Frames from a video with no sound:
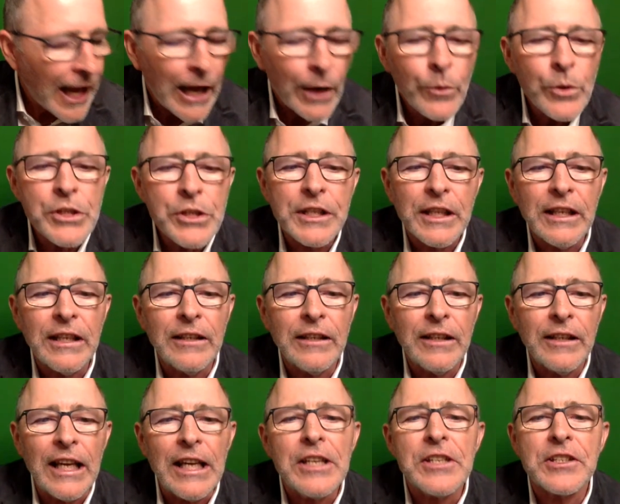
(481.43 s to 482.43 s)
I was
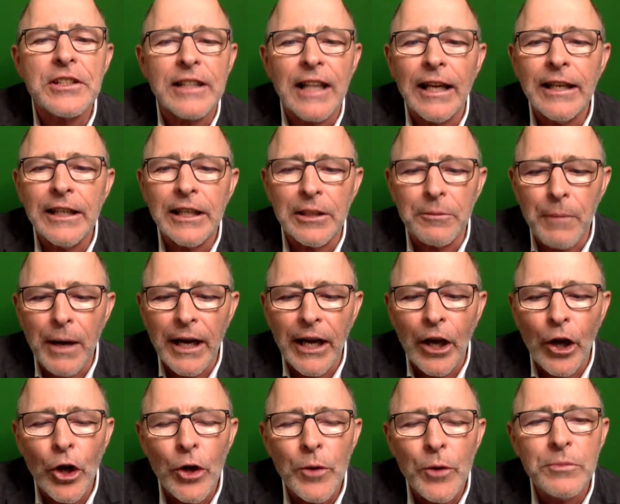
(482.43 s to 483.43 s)
in East London,
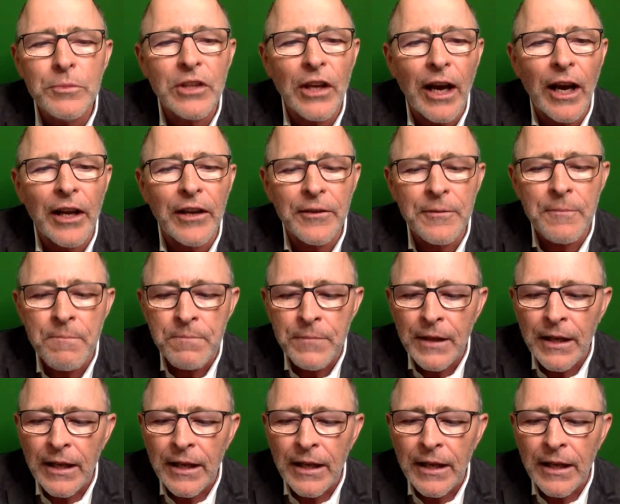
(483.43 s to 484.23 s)
my hometown,